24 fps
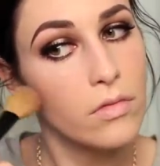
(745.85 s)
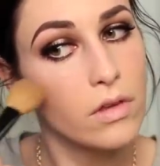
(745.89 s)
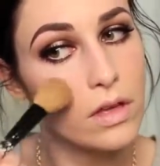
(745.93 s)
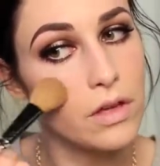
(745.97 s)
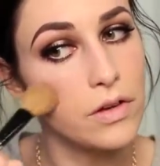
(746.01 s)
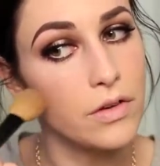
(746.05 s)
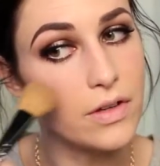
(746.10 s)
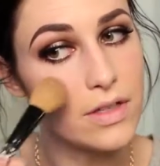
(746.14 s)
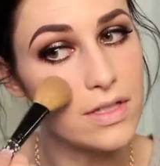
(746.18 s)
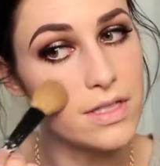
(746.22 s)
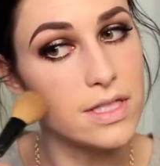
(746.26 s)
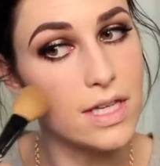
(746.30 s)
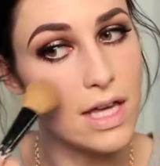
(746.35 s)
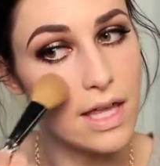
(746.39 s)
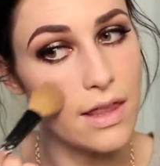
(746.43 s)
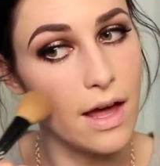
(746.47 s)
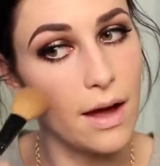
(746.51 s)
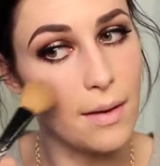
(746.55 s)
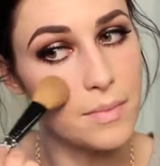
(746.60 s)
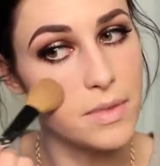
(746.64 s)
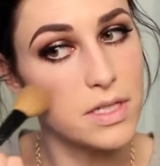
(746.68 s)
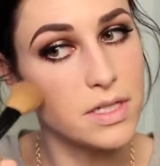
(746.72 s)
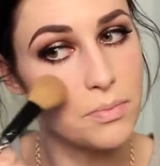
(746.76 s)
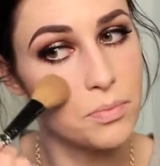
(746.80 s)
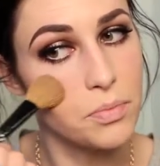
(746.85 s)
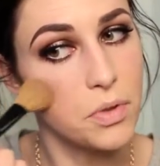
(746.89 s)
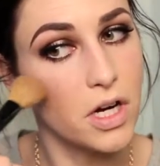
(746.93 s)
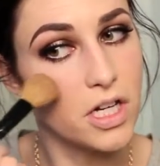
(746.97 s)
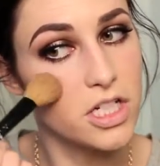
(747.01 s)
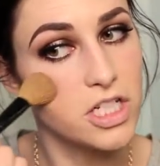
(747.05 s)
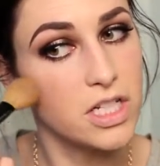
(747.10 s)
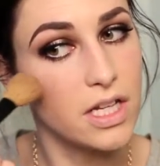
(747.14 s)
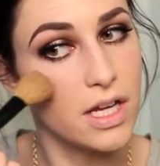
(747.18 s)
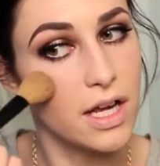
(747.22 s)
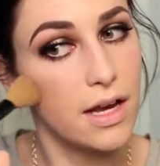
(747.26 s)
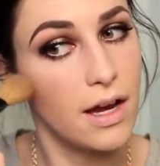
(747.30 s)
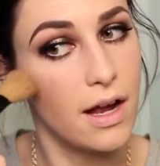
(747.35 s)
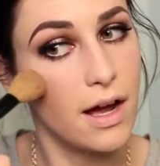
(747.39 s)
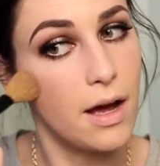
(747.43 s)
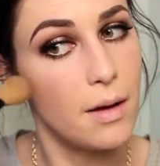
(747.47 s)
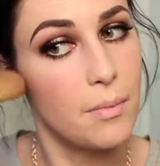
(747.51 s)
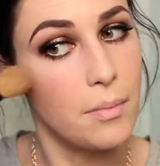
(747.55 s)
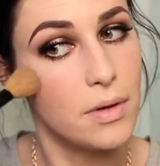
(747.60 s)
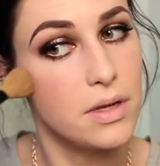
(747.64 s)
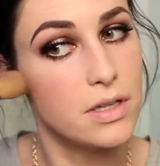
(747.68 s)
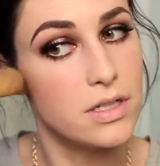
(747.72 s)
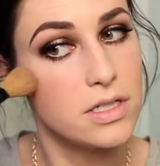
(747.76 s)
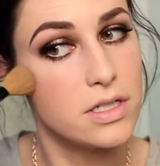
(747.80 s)
You can see that I'm just brushing it
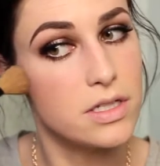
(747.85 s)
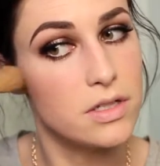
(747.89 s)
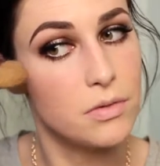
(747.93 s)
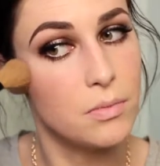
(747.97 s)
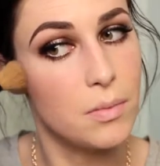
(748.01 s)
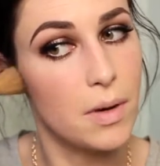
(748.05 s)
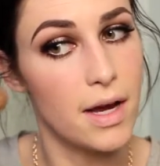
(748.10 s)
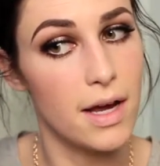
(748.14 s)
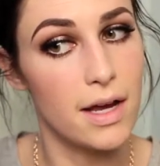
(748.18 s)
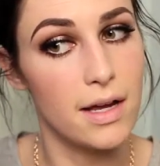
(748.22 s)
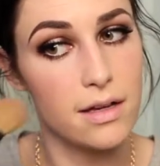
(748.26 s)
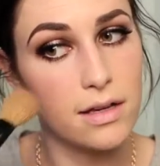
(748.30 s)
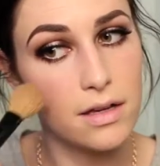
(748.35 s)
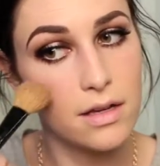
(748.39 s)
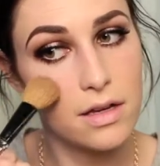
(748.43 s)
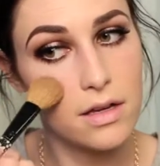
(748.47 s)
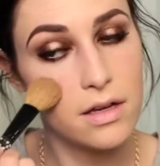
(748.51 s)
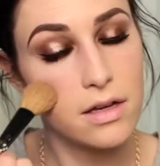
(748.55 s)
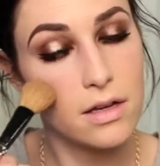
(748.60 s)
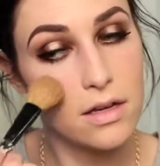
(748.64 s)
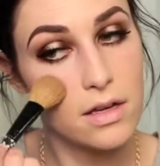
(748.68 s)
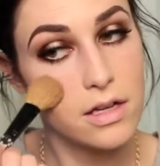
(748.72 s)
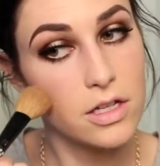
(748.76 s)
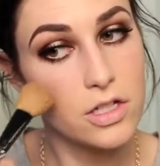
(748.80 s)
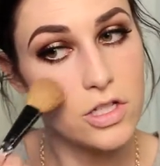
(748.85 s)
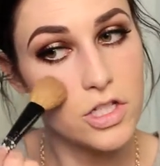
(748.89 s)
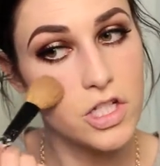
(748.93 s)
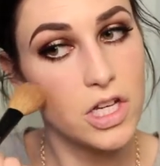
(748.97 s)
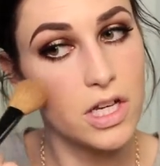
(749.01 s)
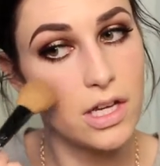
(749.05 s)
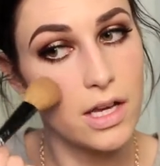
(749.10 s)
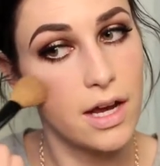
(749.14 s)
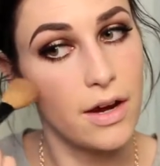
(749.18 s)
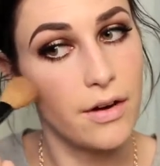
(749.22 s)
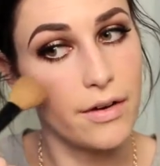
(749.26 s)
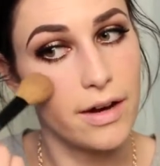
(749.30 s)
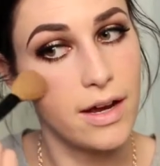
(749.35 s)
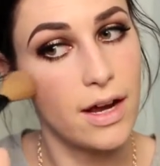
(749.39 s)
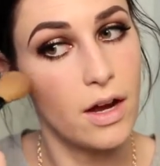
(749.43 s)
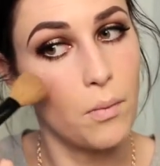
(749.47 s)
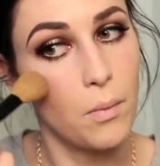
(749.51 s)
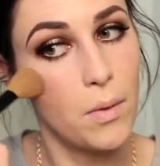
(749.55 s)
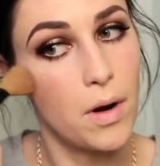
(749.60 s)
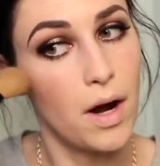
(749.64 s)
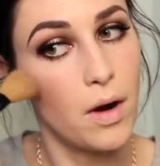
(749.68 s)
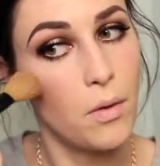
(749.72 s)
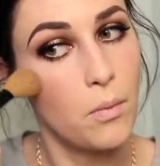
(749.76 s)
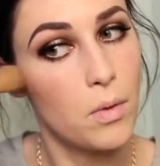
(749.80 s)
up into my cheek area
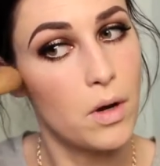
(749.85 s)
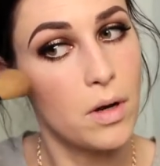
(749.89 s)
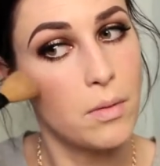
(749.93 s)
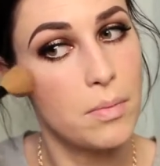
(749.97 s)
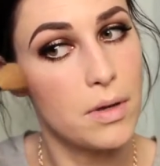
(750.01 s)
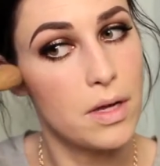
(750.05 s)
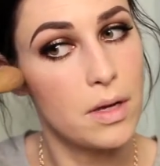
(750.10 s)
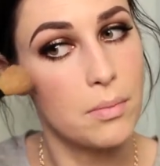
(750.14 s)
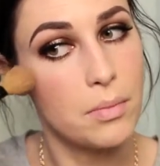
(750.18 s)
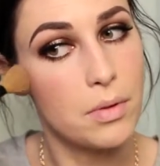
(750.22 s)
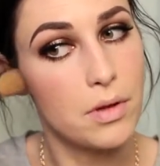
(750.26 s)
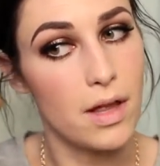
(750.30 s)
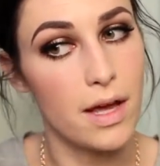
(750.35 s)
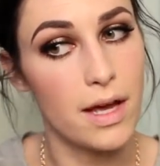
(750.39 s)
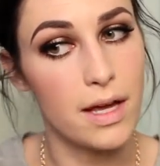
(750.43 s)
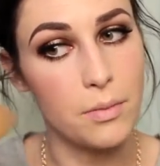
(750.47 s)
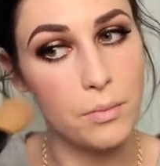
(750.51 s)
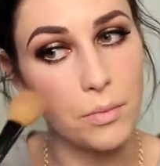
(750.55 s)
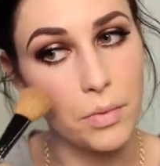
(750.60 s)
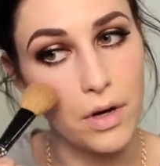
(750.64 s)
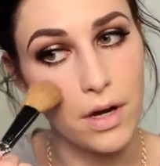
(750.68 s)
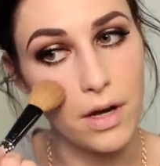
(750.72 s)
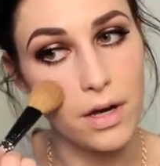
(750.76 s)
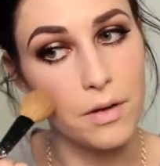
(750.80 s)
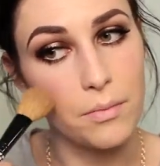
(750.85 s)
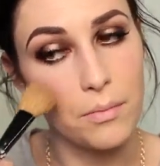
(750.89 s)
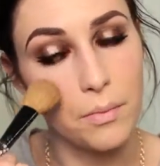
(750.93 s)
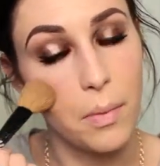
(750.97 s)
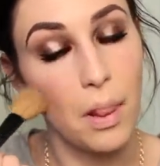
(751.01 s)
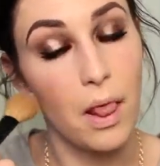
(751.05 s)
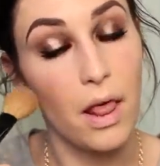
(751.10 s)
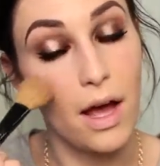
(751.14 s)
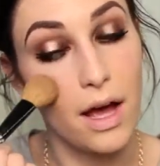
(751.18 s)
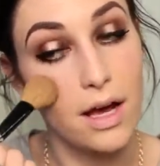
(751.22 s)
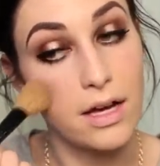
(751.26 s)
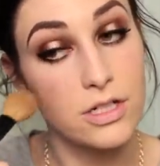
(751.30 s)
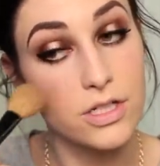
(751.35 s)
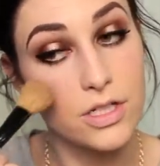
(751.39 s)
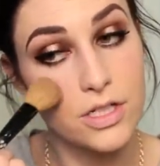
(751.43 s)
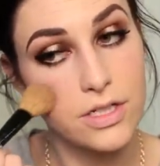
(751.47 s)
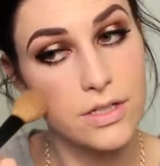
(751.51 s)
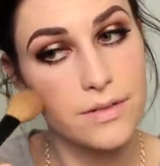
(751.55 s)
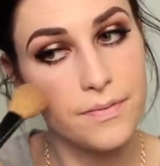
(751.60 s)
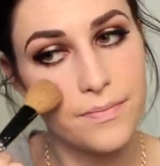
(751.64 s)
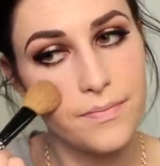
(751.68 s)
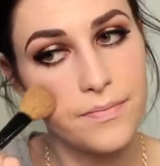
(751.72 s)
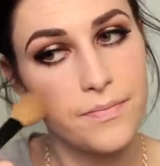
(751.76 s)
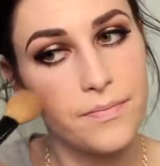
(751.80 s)
where I would be applying blush.